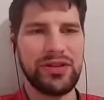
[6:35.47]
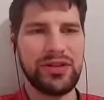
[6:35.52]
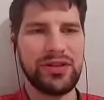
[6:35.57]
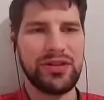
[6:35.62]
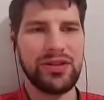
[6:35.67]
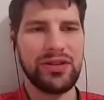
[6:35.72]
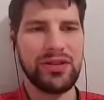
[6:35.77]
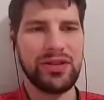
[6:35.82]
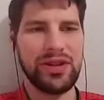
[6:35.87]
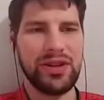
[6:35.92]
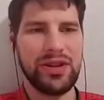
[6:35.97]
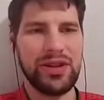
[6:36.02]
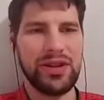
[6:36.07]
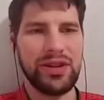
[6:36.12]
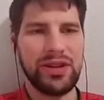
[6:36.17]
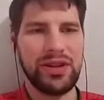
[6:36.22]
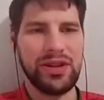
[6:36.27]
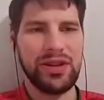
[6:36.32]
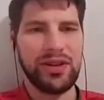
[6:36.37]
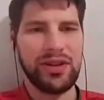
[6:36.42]
and
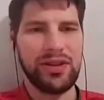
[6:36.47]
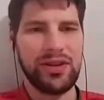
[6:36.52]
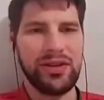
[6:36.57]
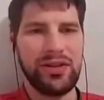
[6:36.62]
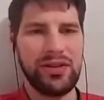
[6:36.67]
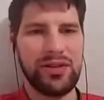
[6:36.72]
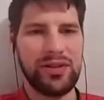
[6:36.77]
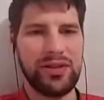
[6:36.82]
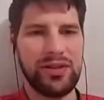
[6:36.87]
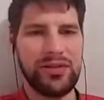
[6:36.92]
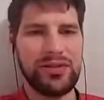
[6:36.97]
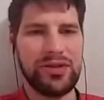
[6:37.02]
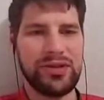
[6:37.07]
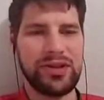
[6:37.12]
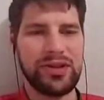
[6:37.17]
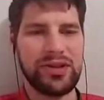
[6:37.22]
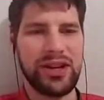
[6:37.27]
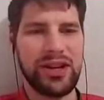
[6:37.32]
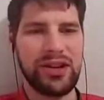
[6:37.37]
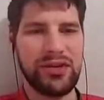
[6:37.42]

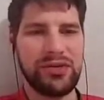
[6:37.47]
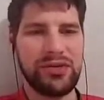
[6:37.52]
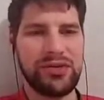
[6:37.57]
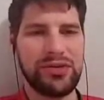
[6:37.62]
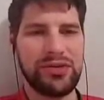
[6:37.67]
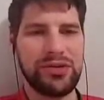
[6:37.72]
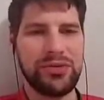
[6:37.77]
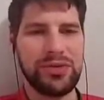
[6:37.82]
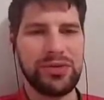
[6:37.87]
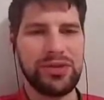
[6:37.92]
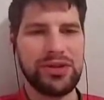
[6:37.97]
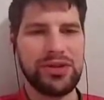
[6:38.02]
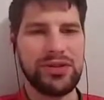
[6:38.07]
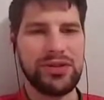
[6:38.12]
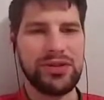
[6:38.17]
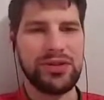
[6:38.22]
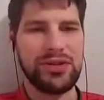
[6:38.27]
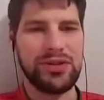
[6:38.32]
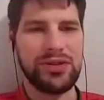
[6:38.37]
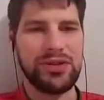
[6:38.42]
uses high level troops to